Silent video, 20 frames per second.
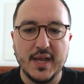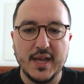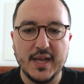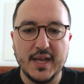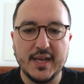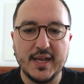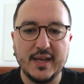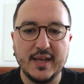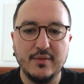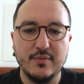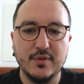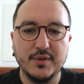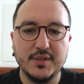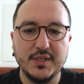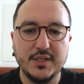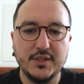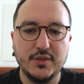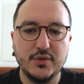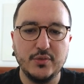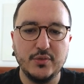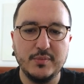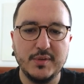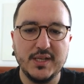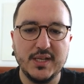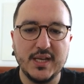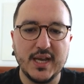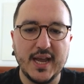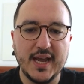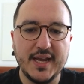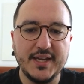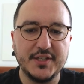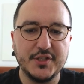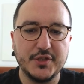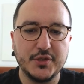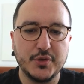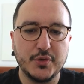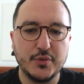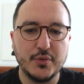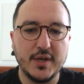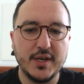and I want it to be H
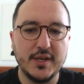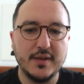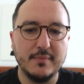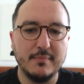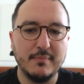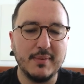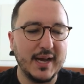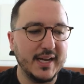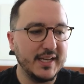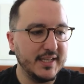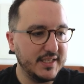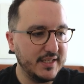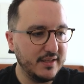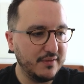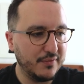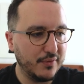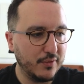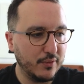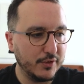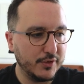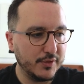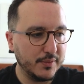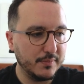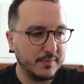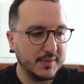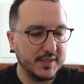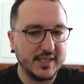screen by default.